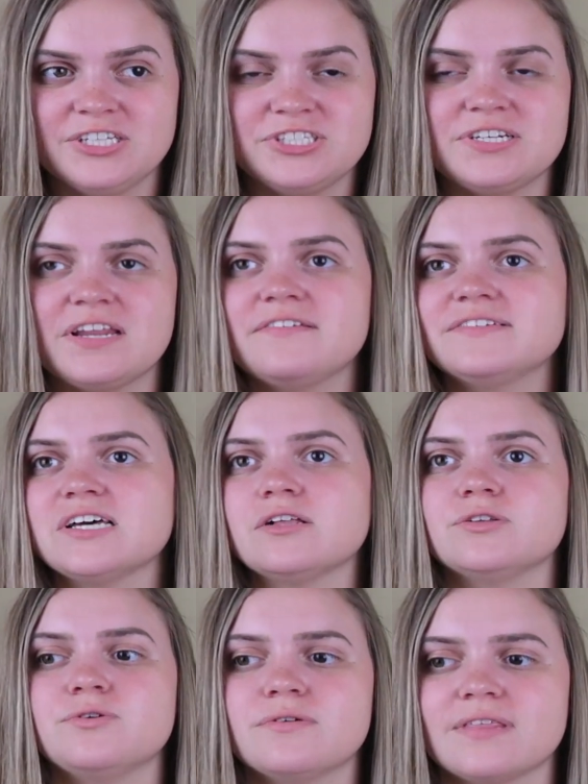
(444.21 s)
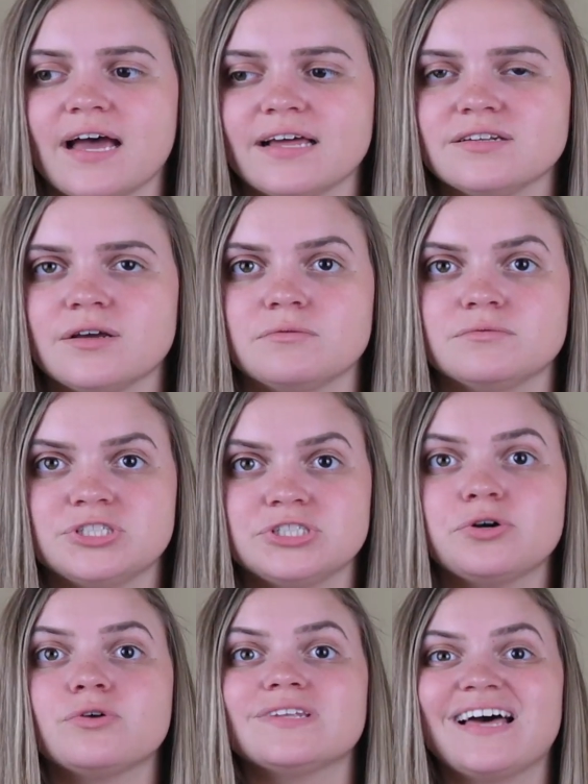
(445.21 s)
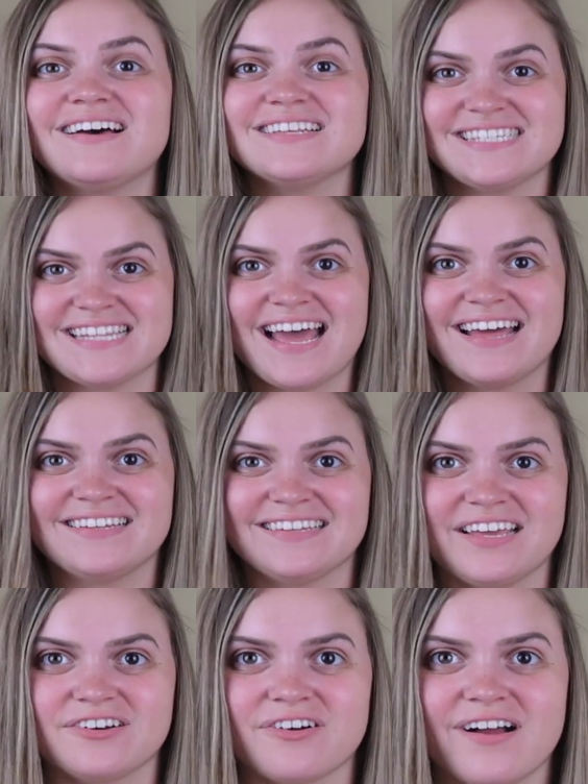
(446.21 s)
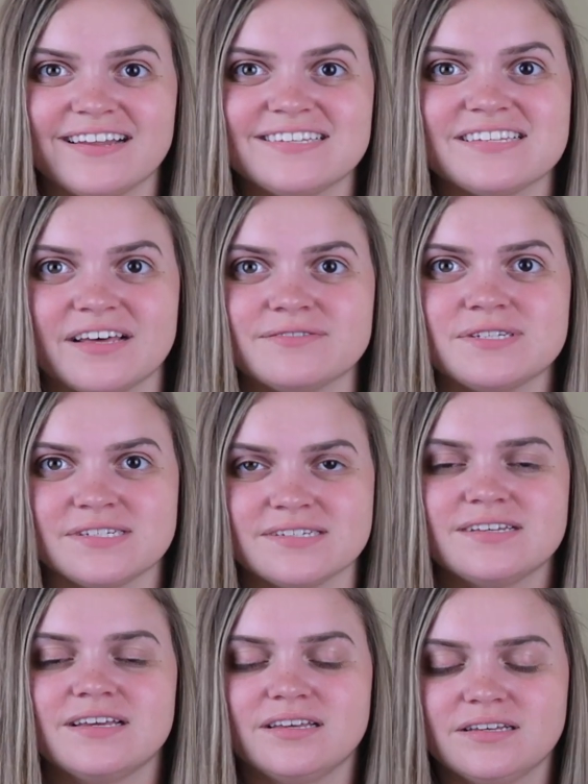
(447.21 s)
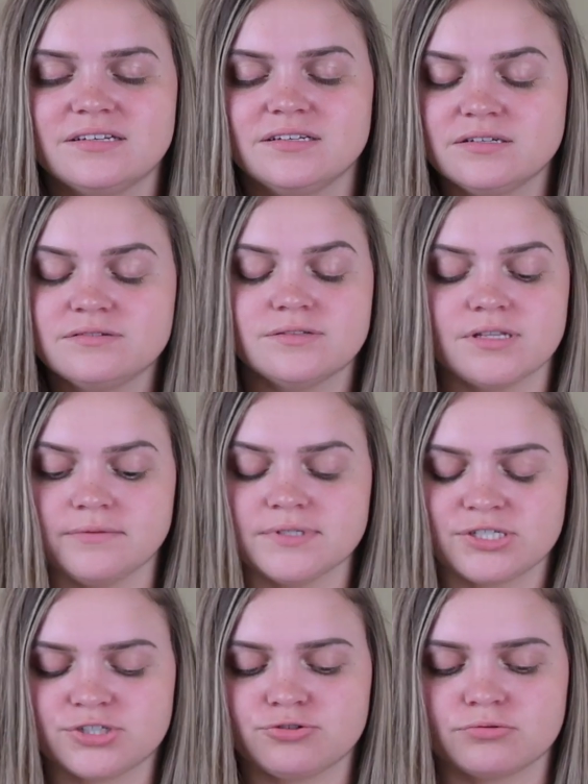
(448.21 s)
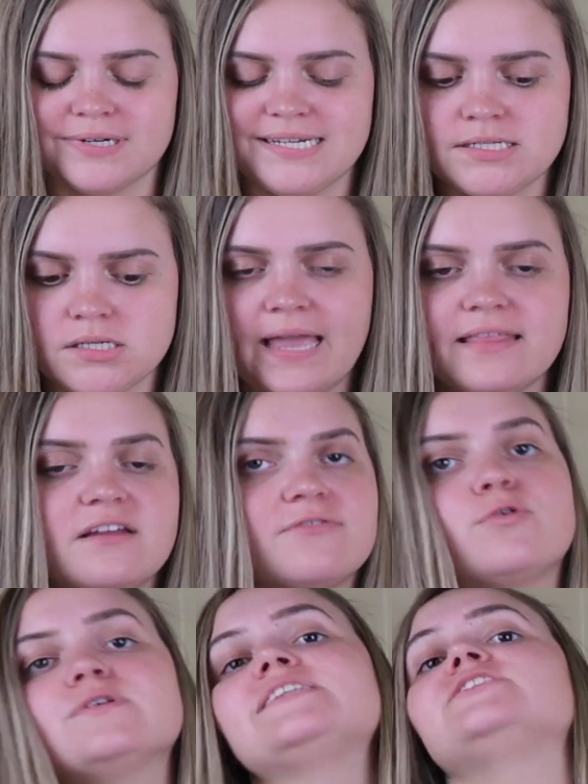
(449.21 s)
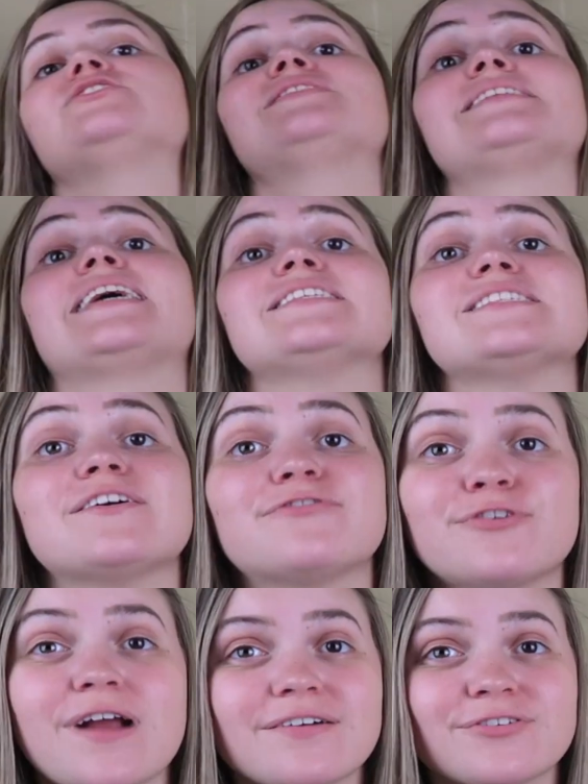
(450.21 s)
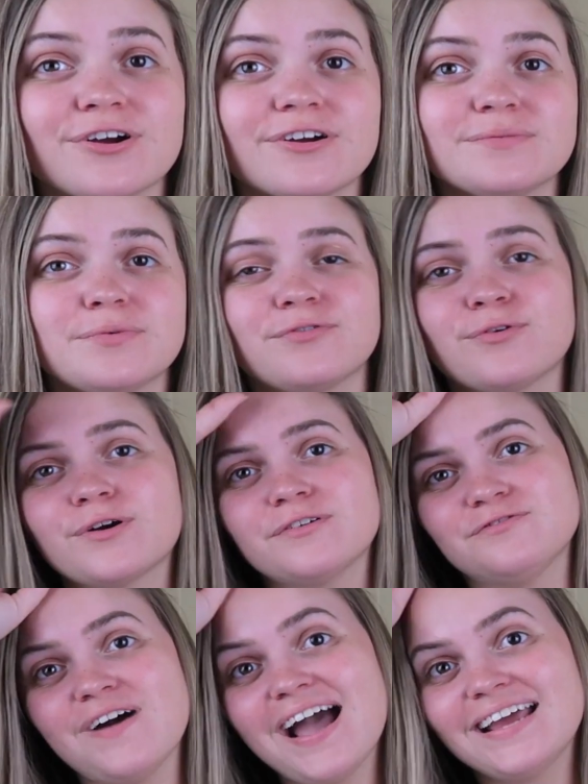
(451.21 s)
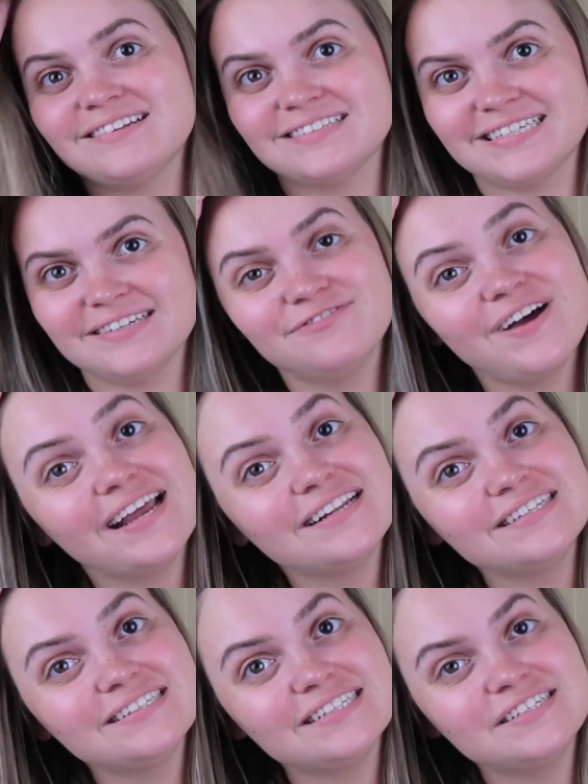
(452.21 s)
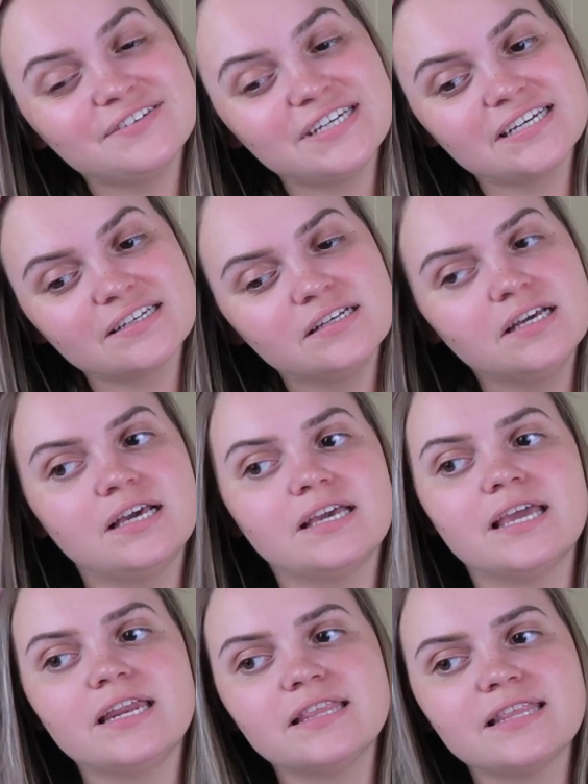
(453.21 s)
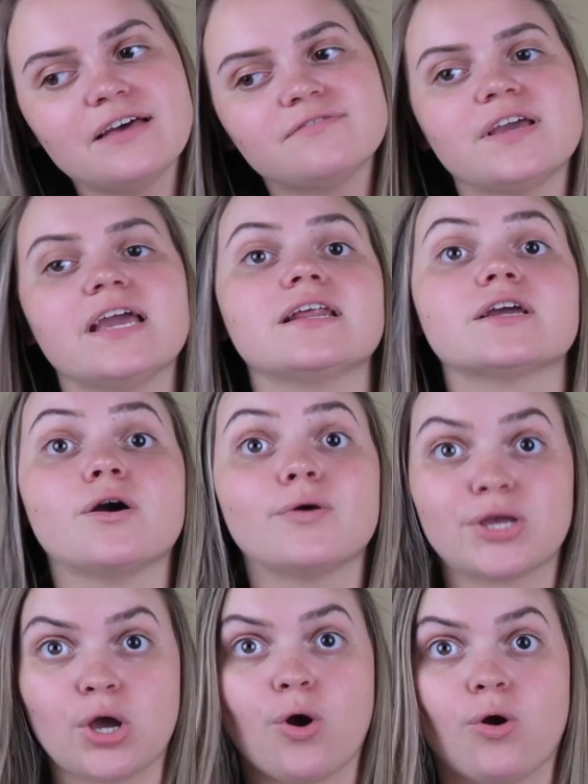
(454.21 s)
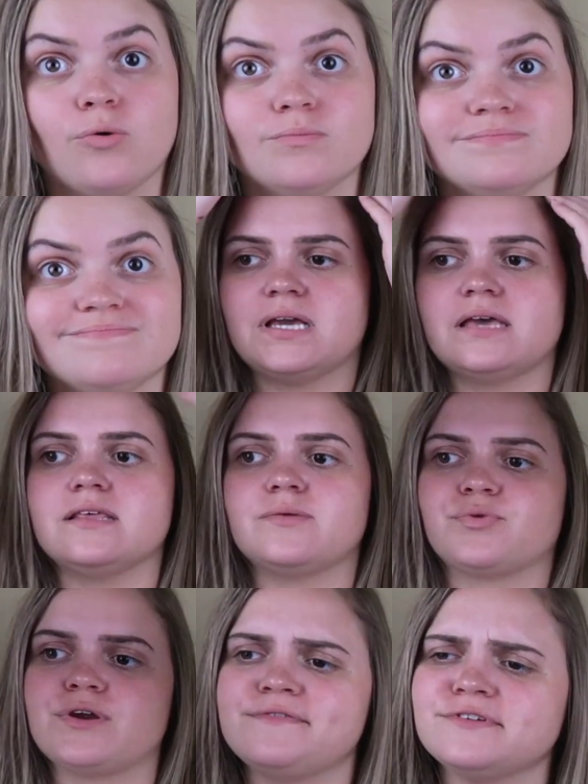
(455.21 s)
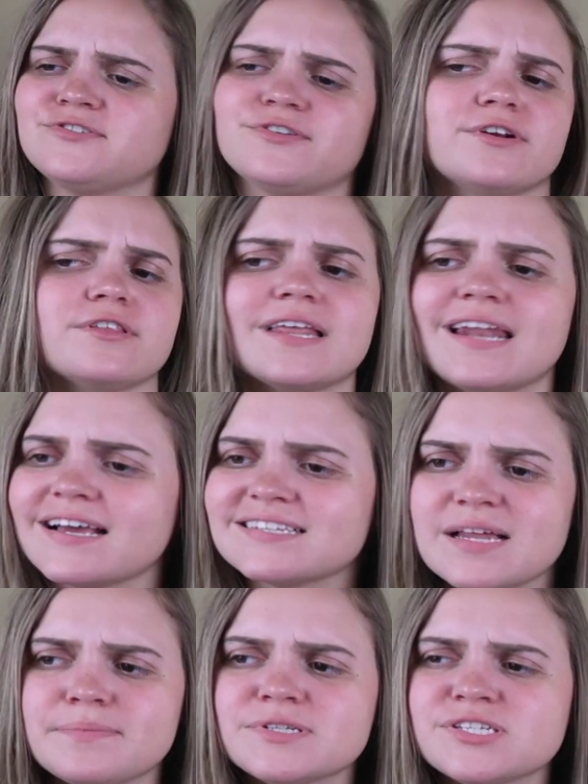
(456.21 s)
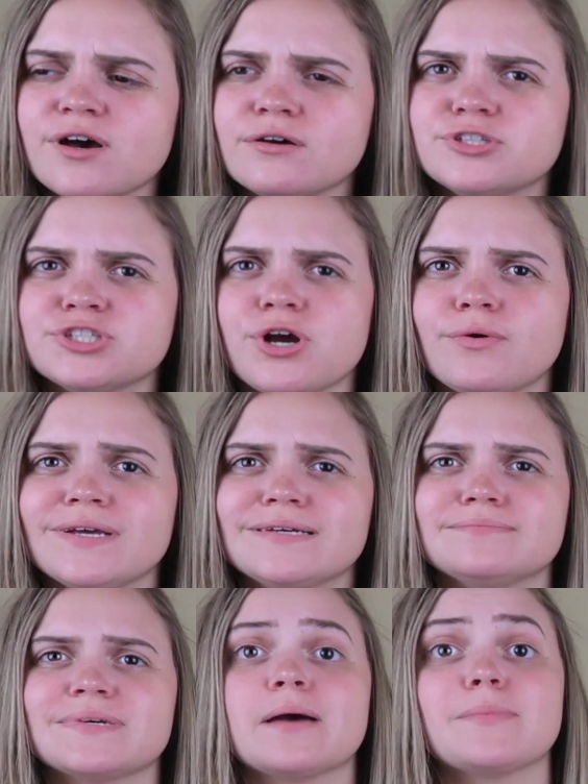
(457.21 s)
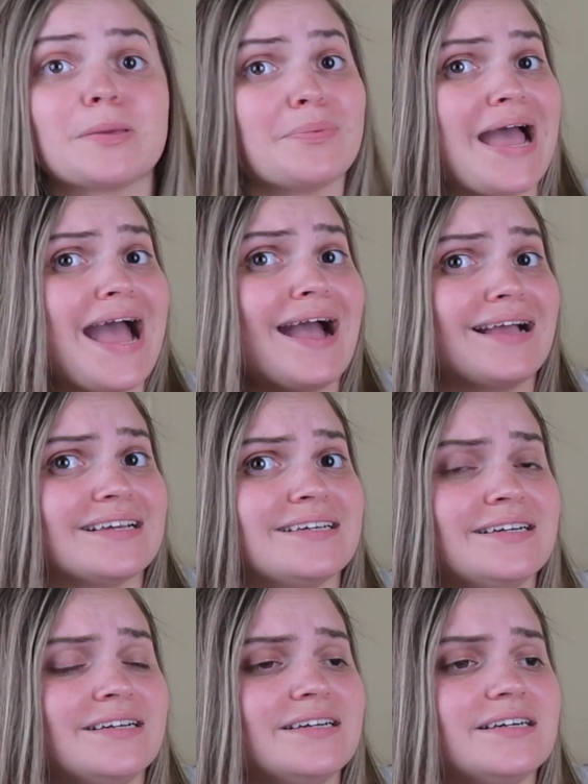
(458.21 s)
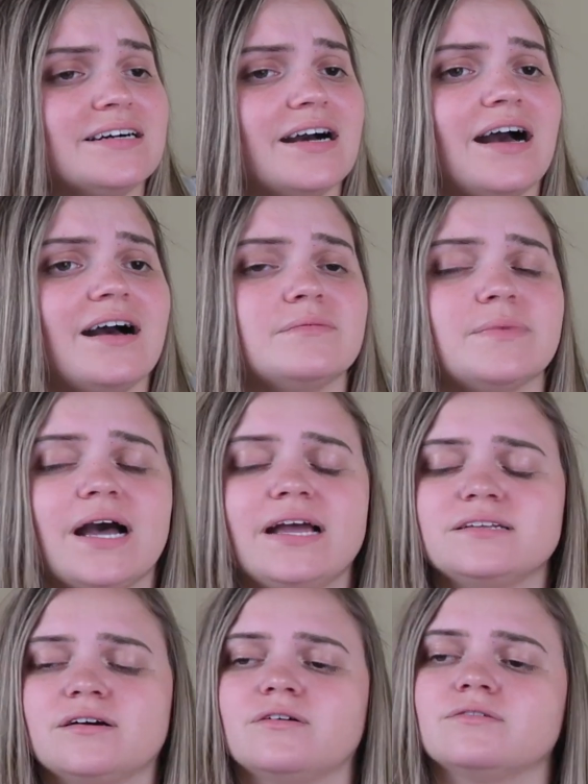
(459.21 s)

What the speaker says: You didn't even tell Luke that. No, she told us that later on. So that was a treat. And then of course he just stands there forever before finally leaving, getting in that van and going home. And then previews for the next episode show him coming back. I